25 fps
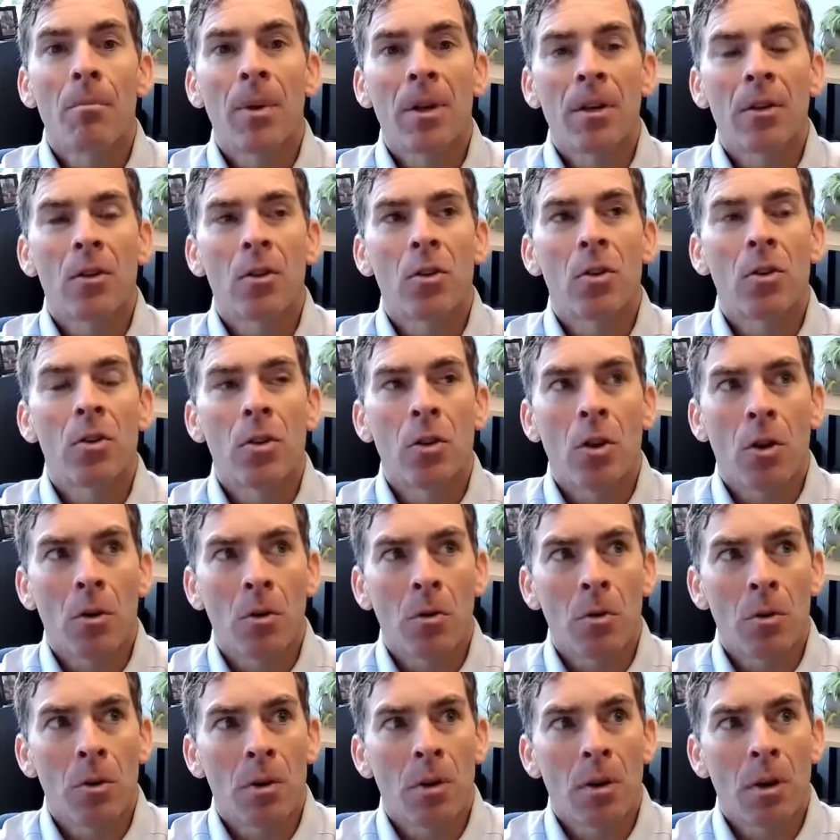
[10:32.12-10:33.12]
but
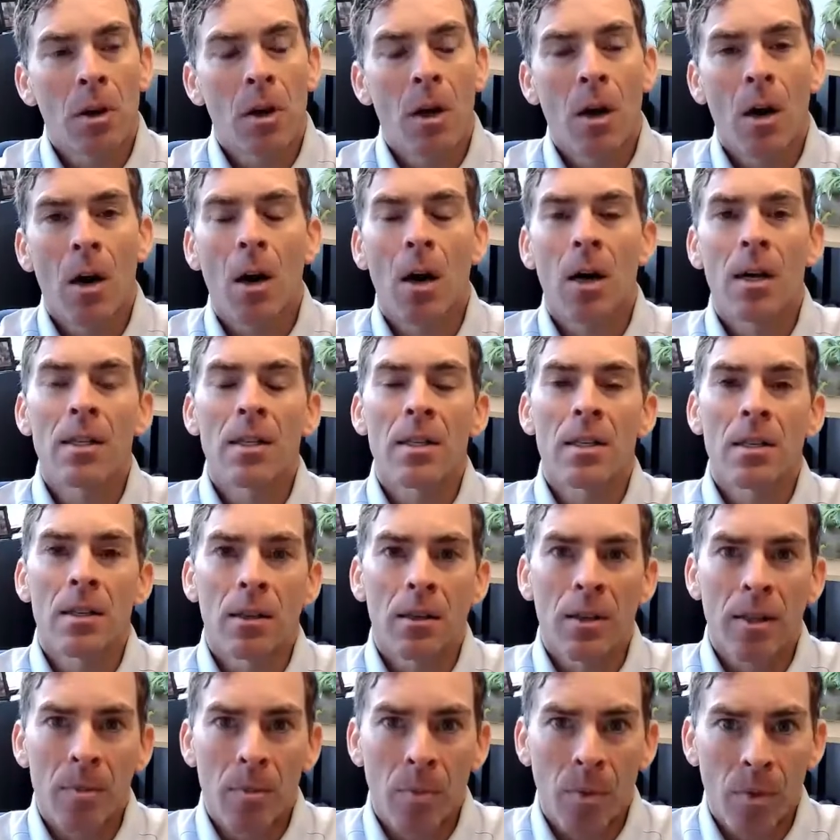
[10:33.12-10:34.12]
don't
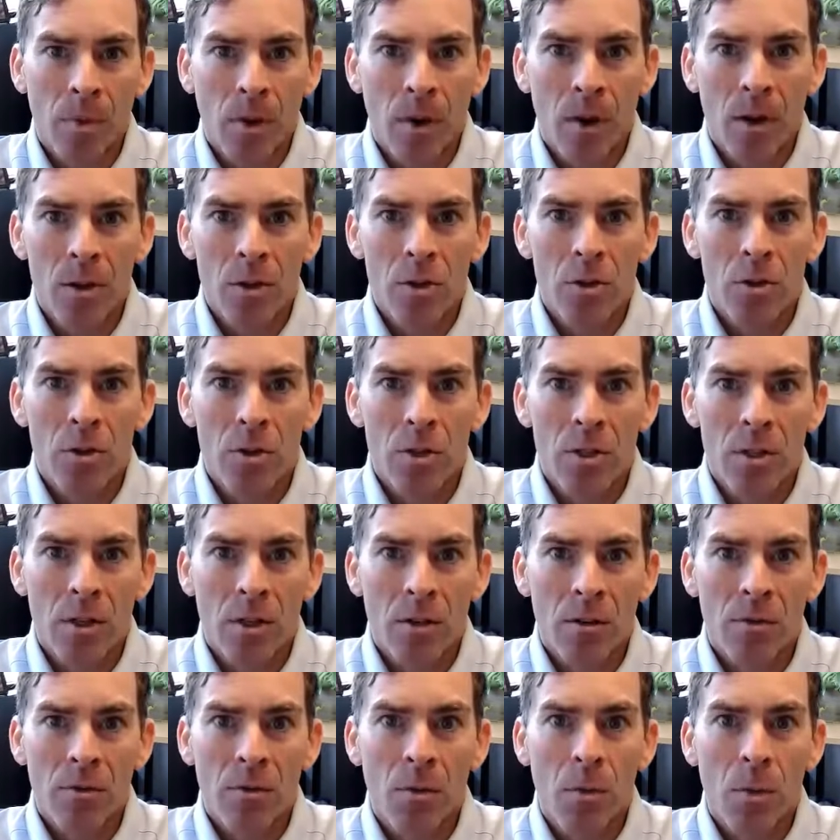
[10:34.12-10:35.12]
constantly barrage
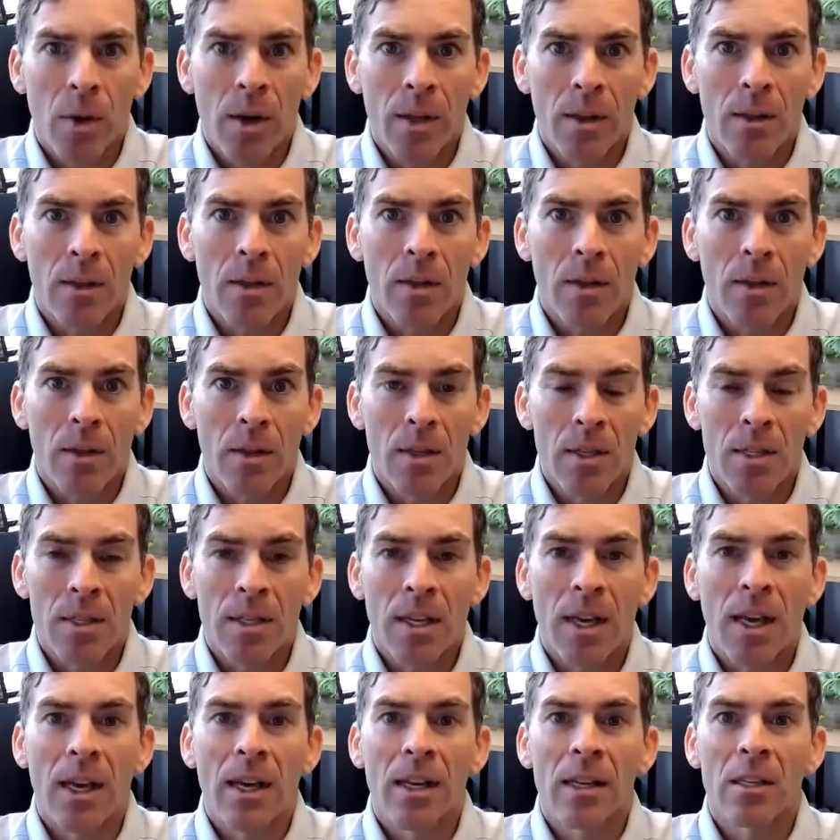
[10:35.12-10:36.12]
yourself with the
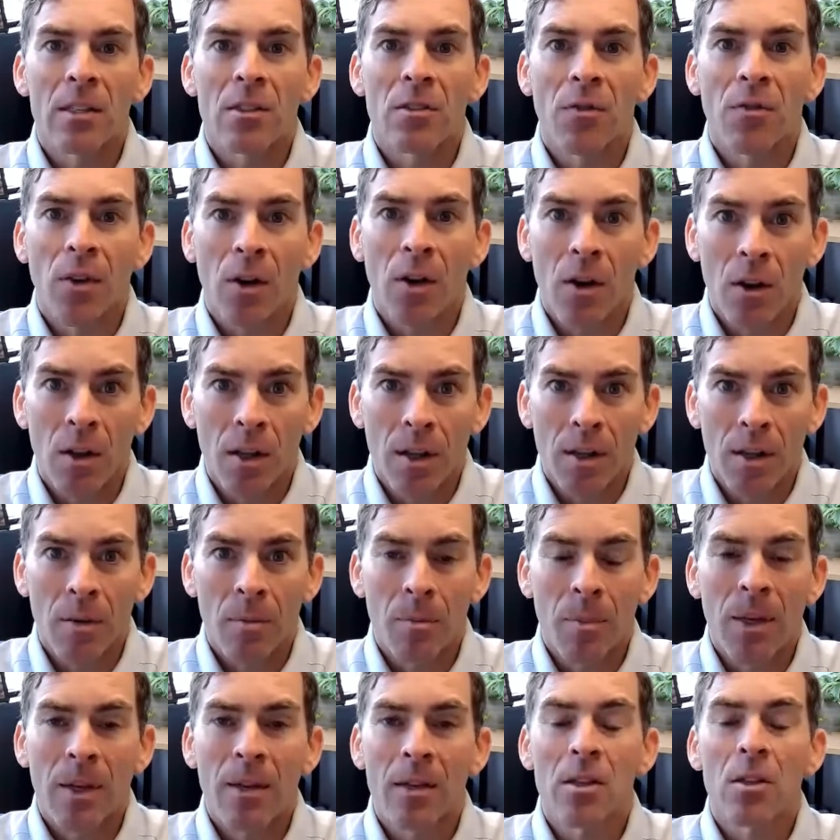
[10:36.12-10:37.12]
sky is falling,
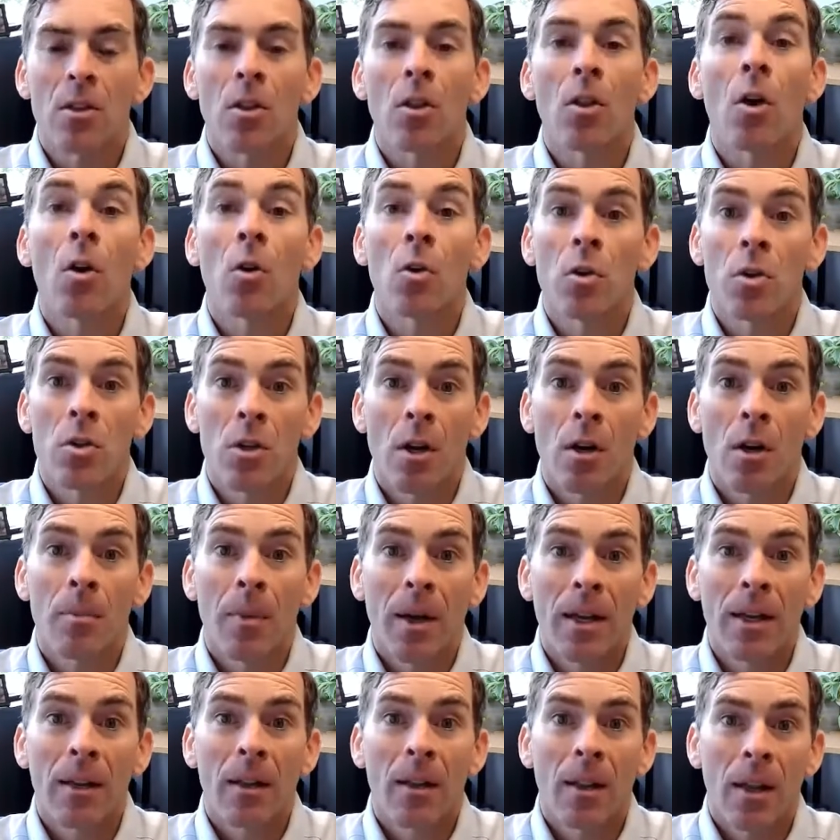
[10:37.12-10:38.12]
because those are
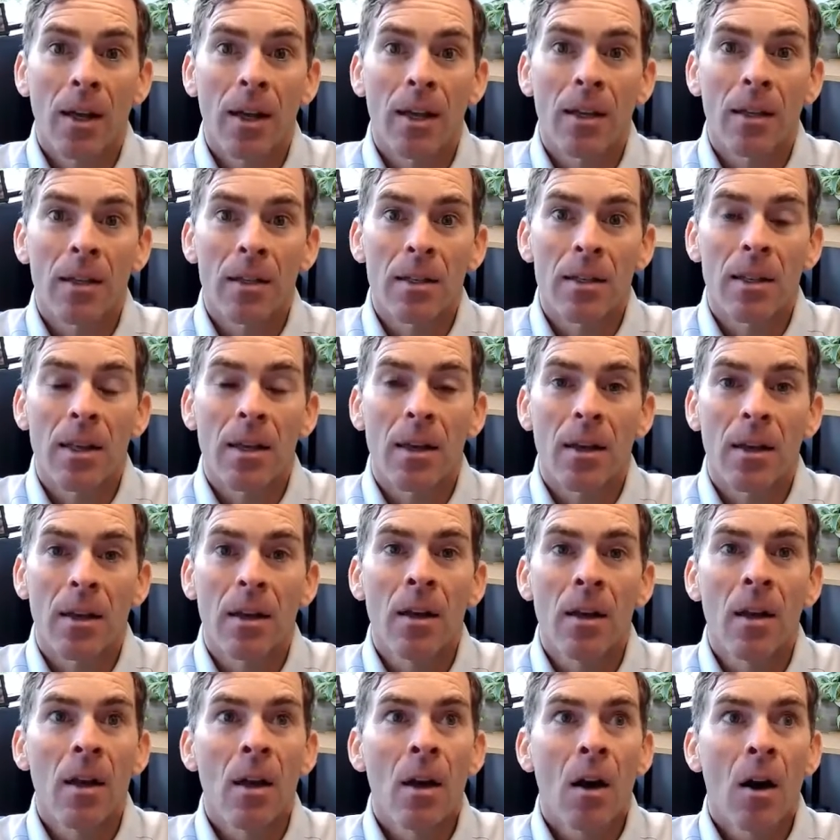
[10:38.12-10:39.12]
my clients
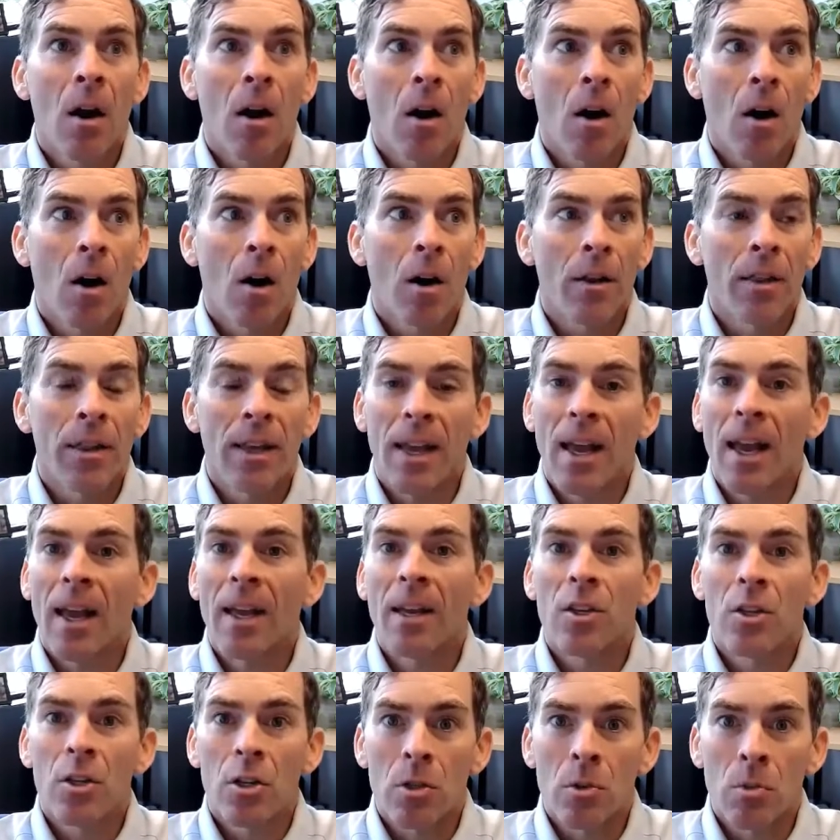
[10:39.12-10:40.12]
that are the
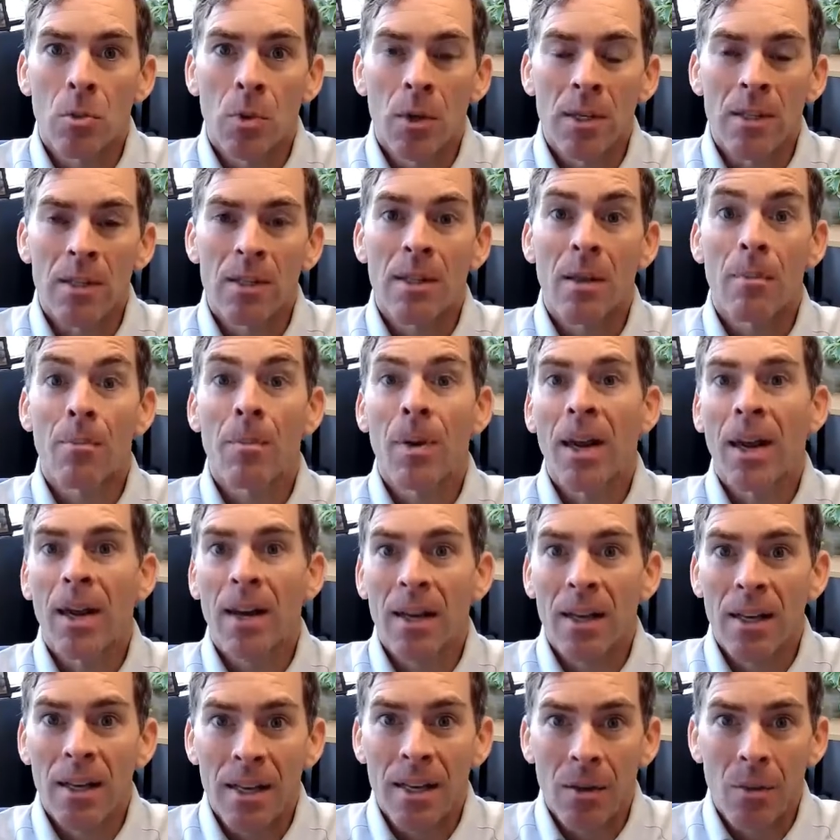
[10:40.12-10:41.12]
anxious ones, the
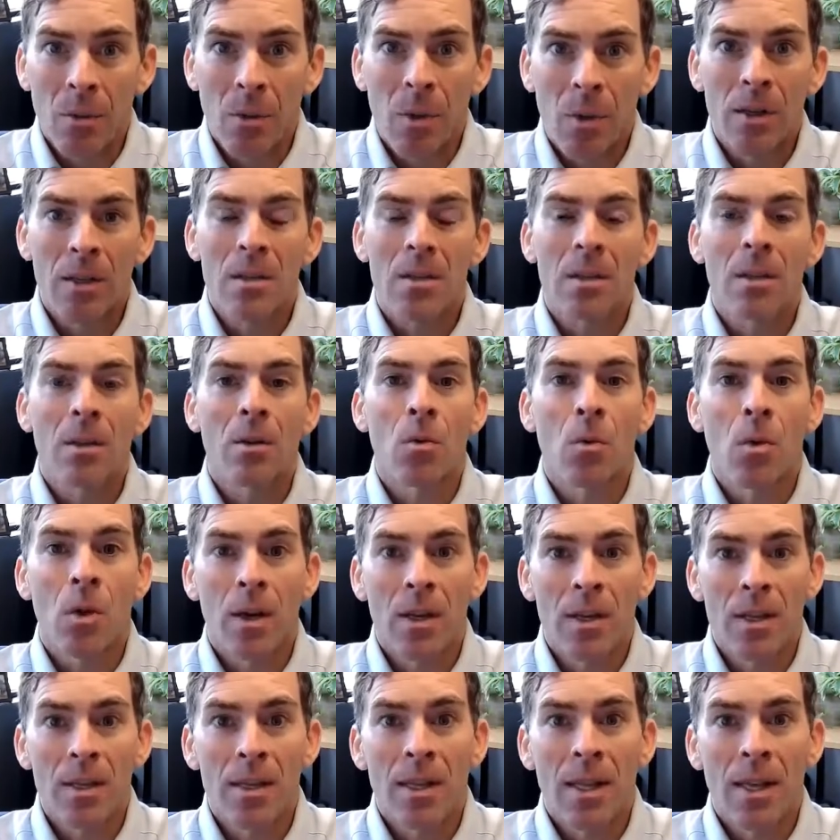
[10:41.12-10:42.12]
panicky ones, and the
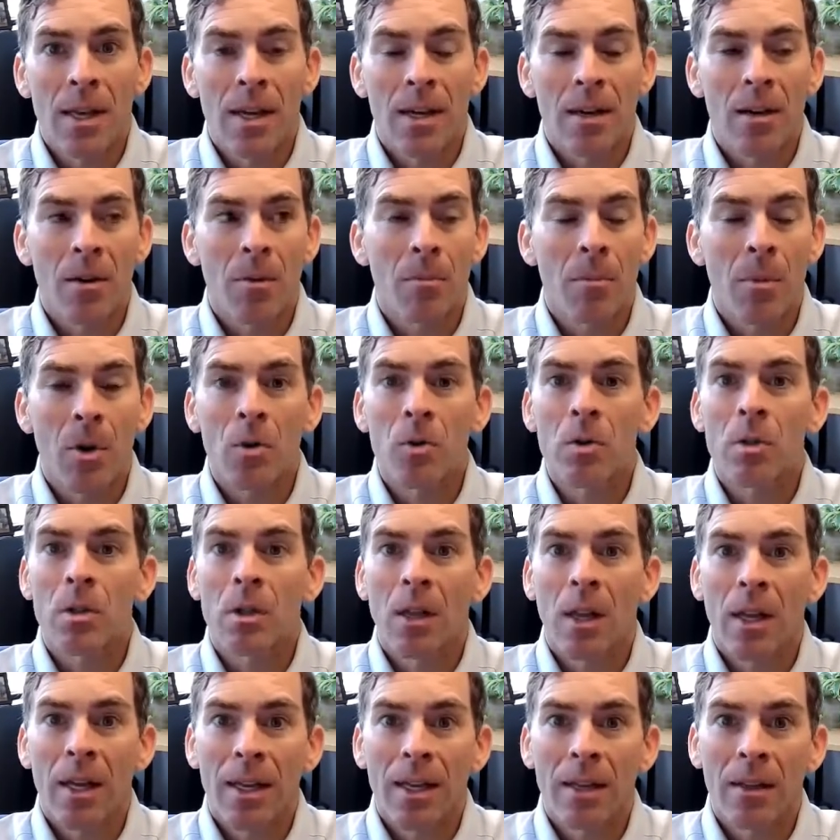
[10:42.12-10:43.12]
ones that are
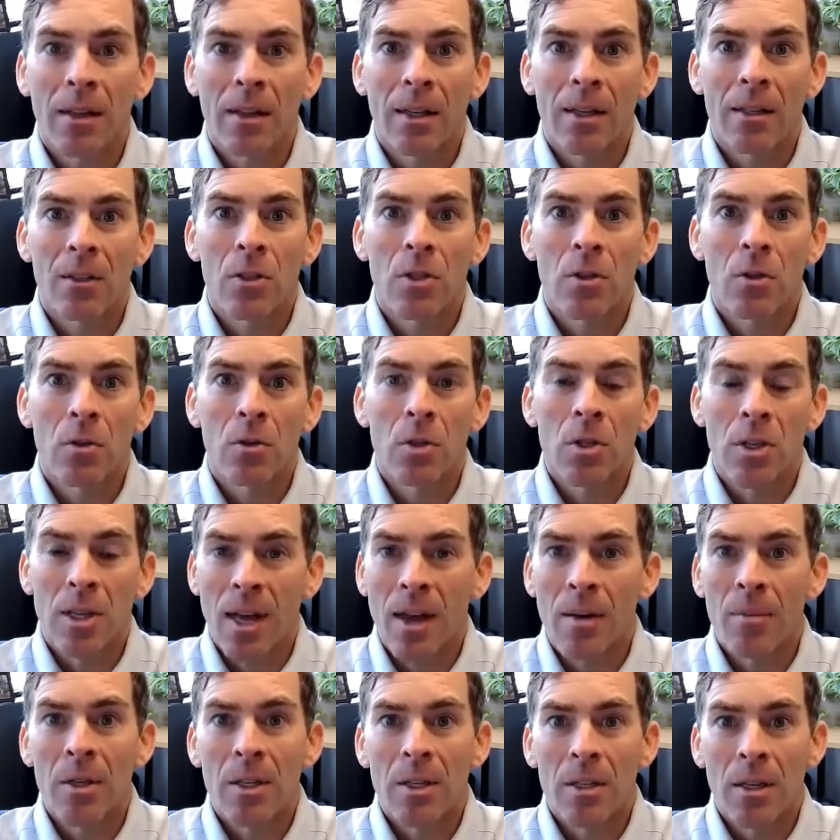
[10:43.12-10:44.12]
most likely to
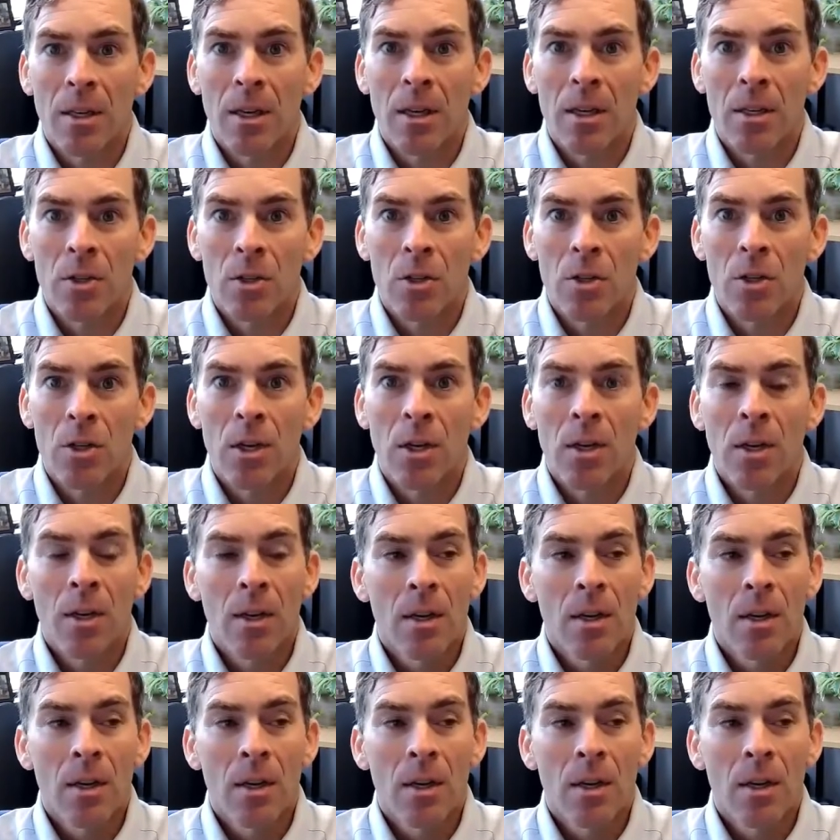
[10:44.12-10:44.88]
sabotage